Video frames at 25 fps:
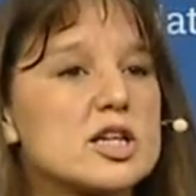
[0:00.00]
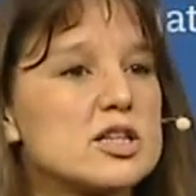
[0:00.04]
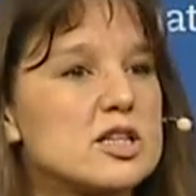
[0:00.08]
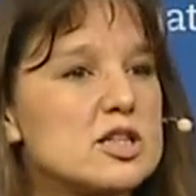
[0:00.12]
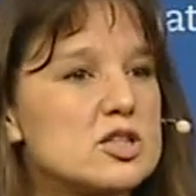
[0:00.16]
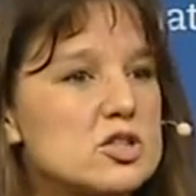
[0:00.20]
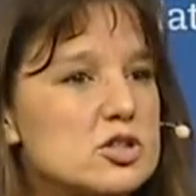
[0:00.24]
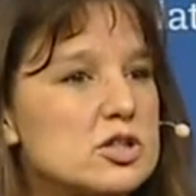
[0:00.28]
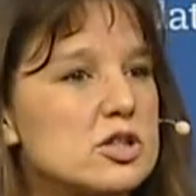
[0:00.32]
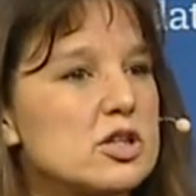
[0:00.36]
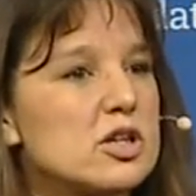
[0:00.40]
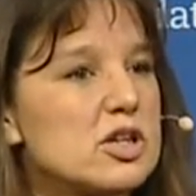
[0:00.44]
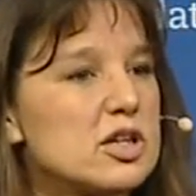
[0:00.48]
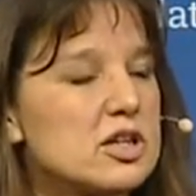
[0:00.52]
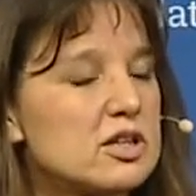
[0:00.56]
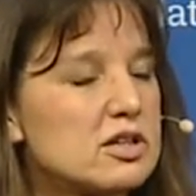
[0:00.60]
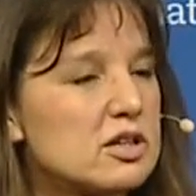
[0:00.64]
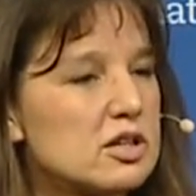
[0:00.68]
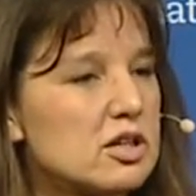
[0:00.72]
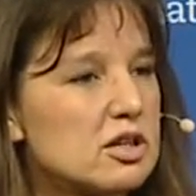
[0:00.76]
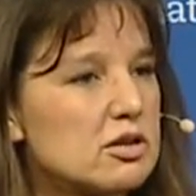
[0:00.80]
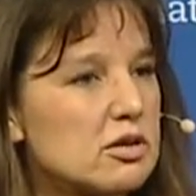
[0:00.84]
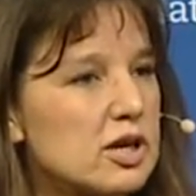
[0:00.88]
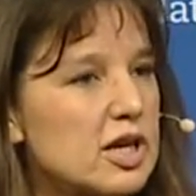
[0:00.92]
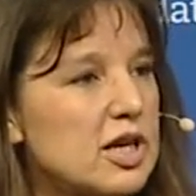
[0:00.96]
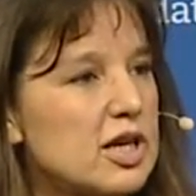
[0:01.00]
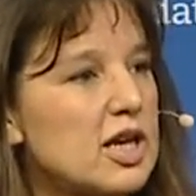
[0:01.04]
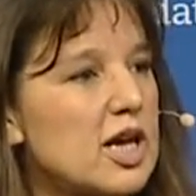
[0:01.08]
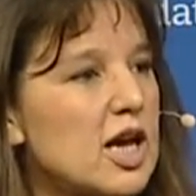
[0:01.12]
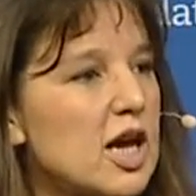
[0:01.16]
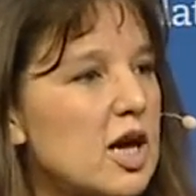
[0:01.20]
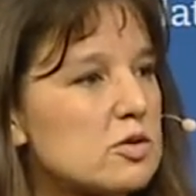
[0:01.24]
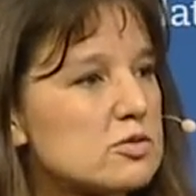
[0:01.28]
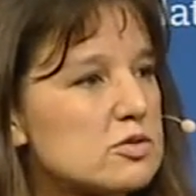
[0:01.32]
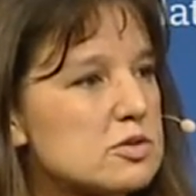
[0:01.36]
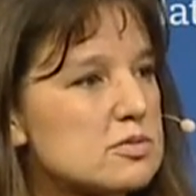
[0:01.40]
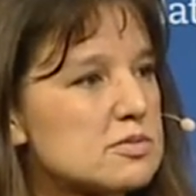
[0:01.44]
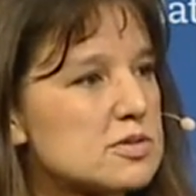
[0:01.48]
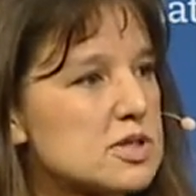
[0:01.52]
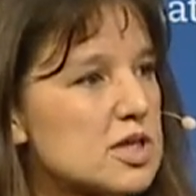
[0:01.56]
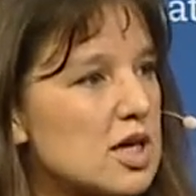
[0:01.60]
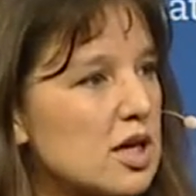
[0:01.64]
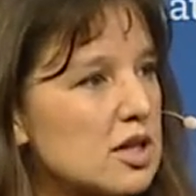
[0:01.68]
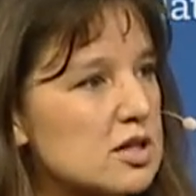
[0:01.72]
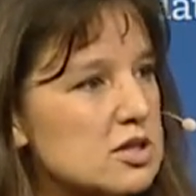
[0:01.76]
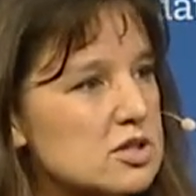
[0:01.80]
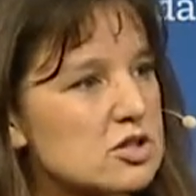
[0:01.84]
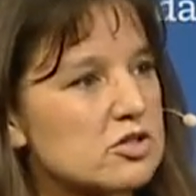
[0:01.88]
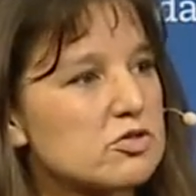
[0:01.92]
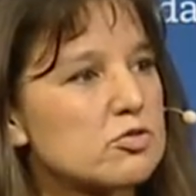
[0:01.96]
In Turkey, there are right now
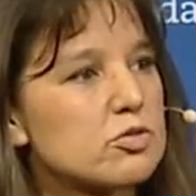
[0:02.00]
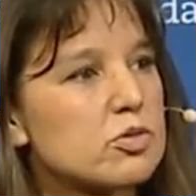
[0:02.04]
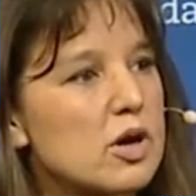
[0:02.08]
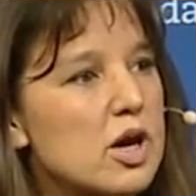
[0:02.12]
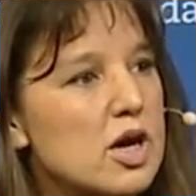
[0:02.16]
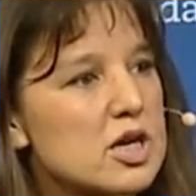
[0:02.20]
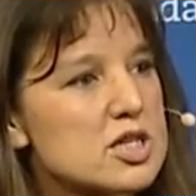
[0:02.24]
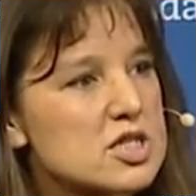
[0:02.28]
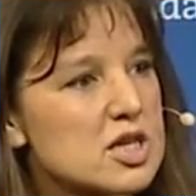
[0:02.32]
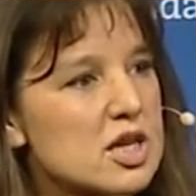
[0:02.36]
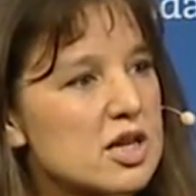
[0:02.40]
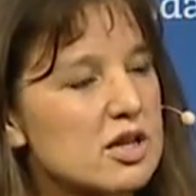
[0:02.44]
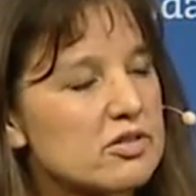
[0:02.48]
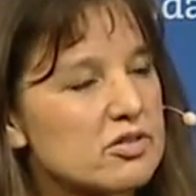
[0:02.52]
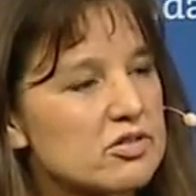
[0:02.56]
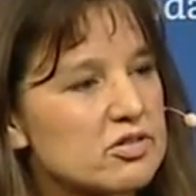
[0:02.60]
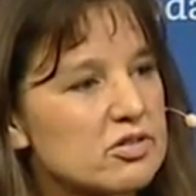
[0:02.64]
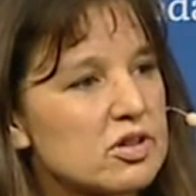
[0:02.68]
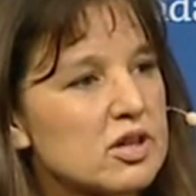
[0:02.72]
tons of projects.